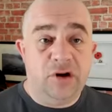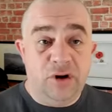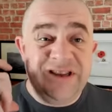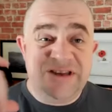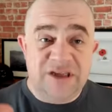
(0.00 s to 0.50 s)
You
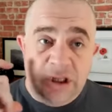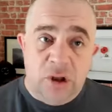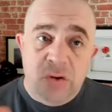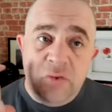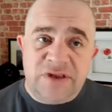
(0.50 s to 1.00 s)
need to
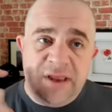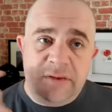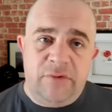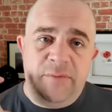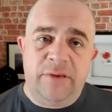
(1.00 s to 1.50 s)
use that
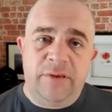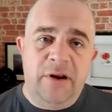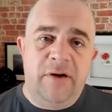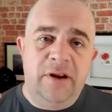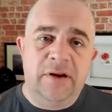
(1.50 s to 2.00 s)
3 month
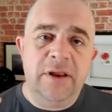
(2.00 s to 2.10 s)
period,